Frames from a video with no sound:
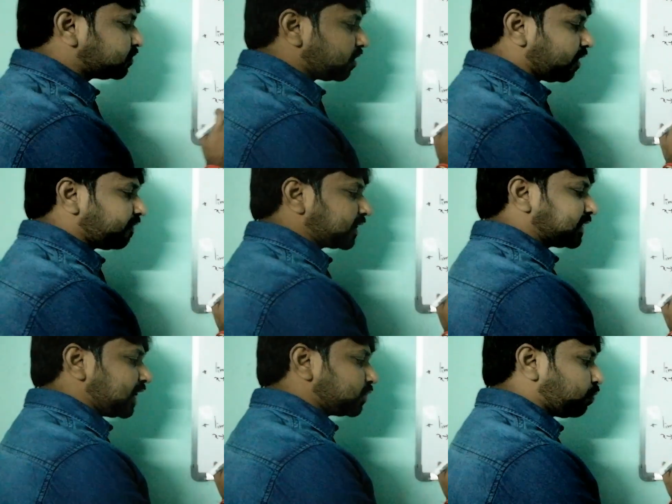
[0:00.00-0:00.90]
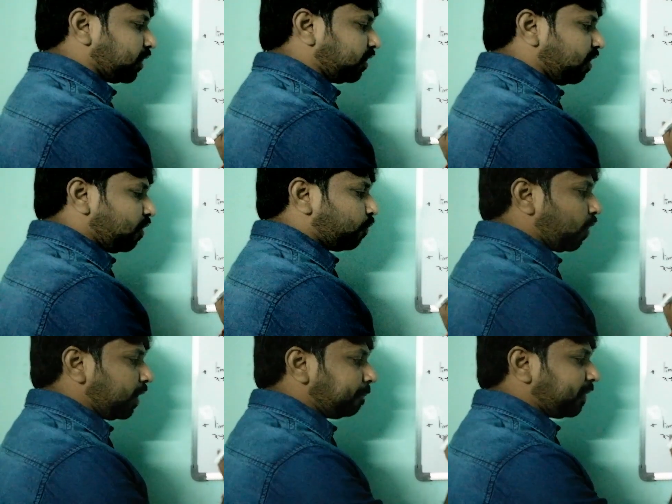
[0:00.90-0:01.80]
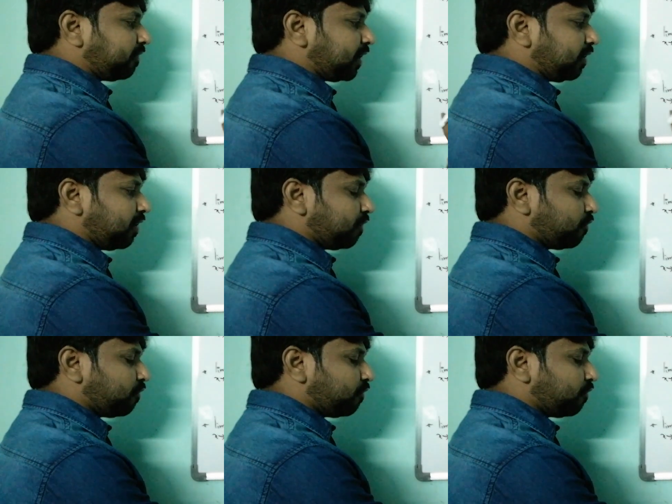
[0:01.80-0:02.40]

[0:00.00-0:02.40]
instead of x as one, one power